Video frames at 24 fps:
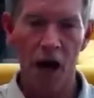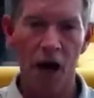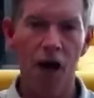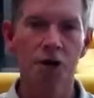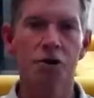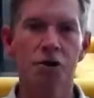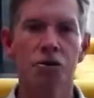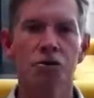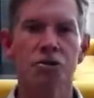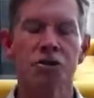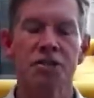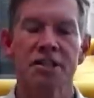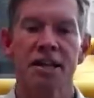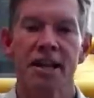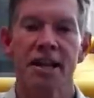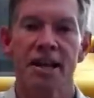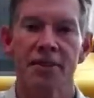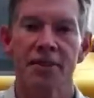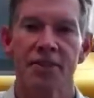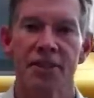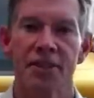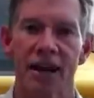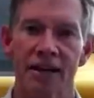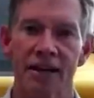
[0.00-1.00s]

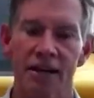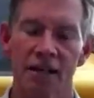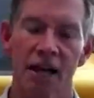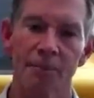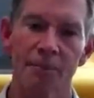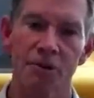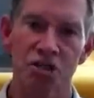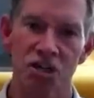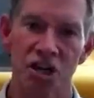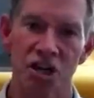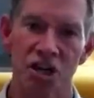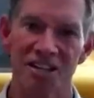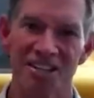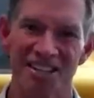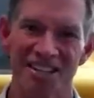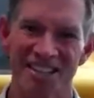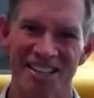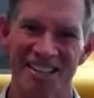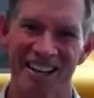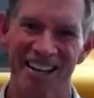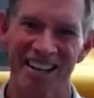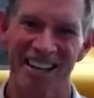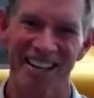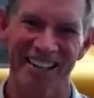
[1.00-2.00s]
understand that climate change
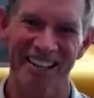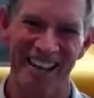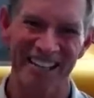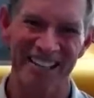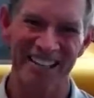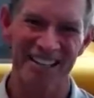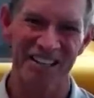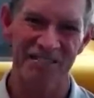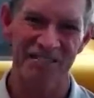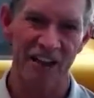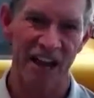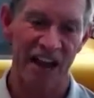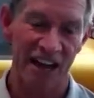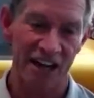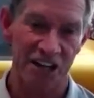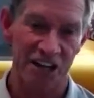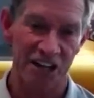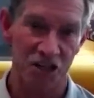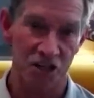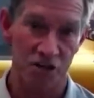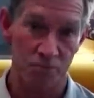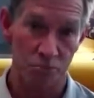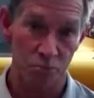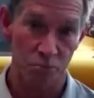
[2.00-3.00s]
is a collective
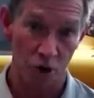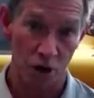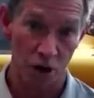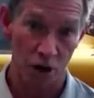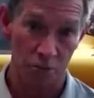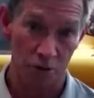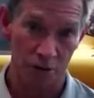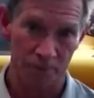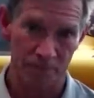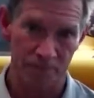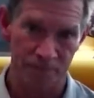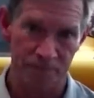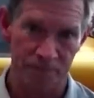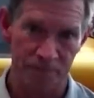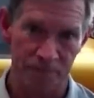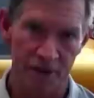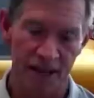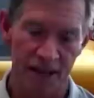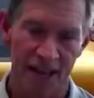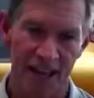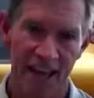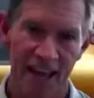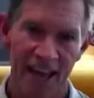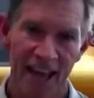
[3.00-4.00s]
action problem.
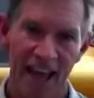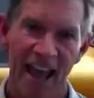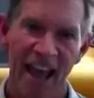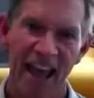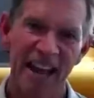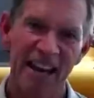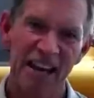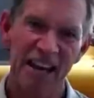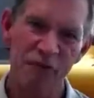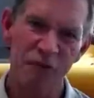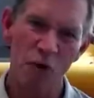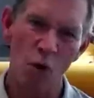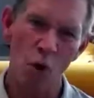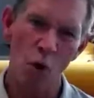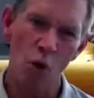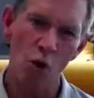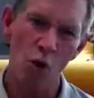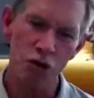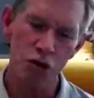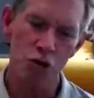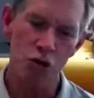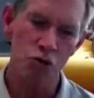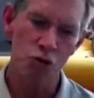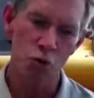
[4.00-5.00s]
And if
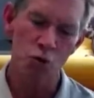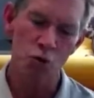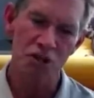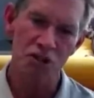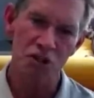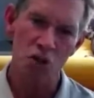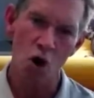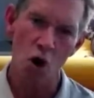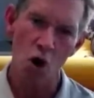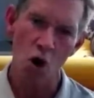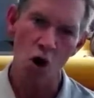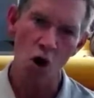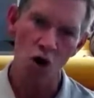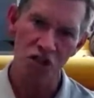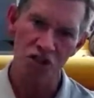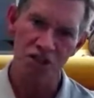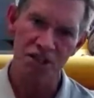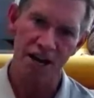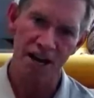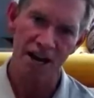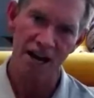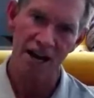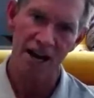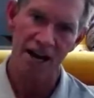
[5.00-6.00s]
all you do is hog
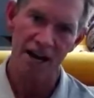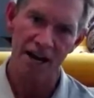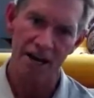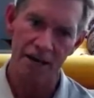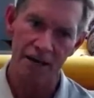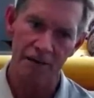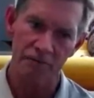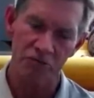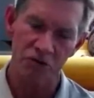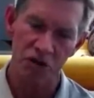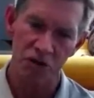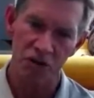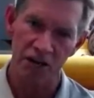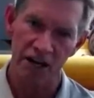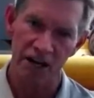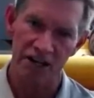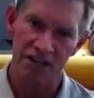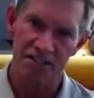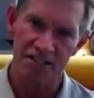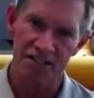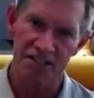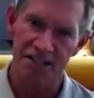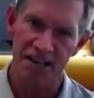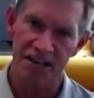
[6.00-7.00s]
tie the
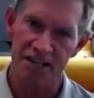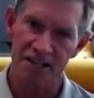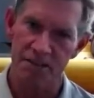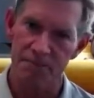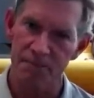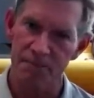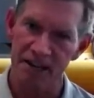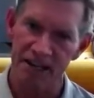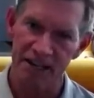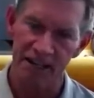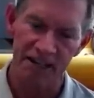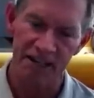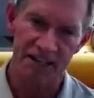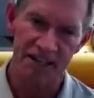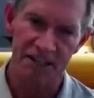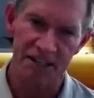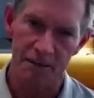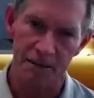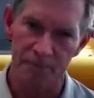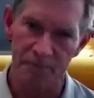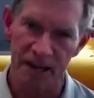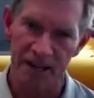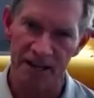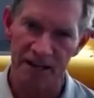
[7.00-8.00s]
United States, make it less
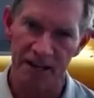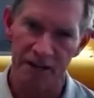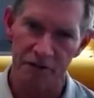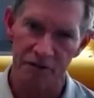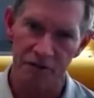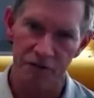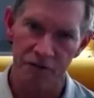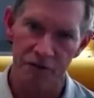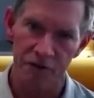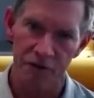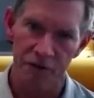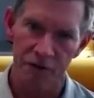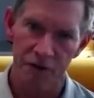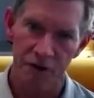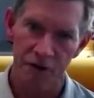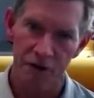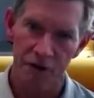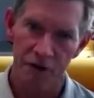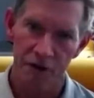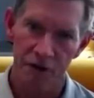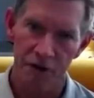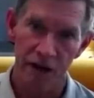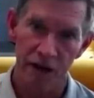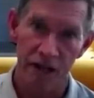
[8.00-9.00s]
competitive,
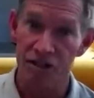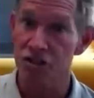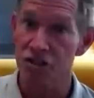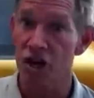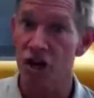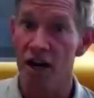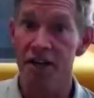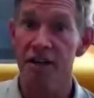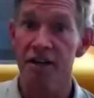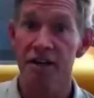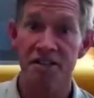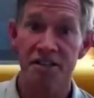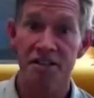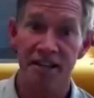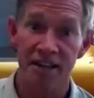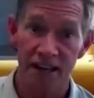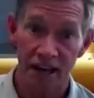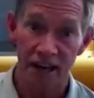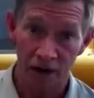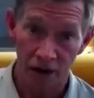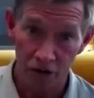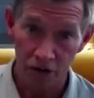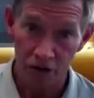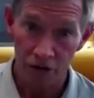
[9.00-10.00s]
and China doesn't
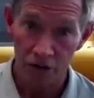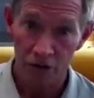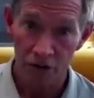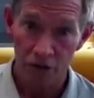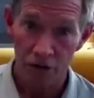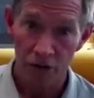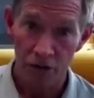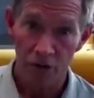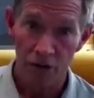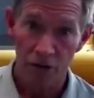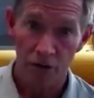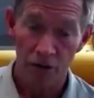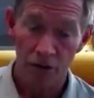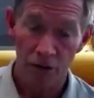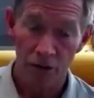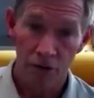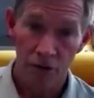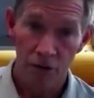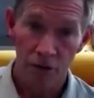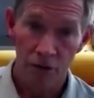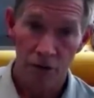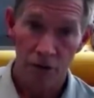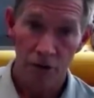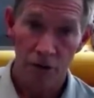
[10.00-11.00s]
care,
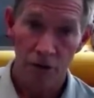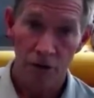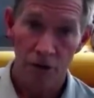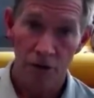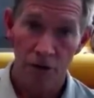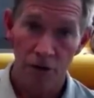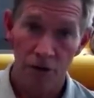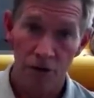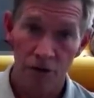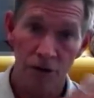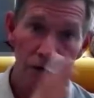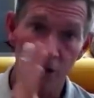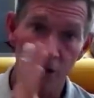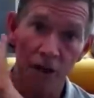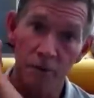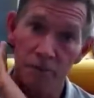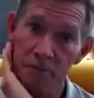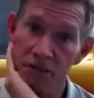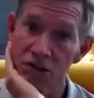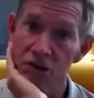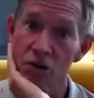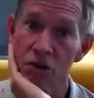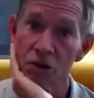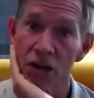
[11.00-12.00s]
they're right.
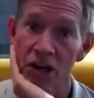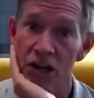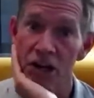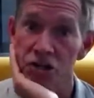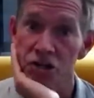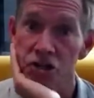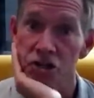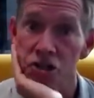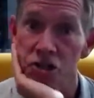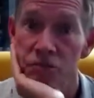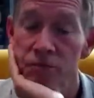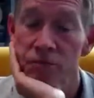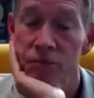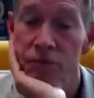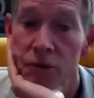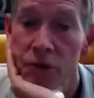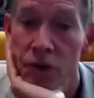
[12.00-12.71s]
coming to lunch.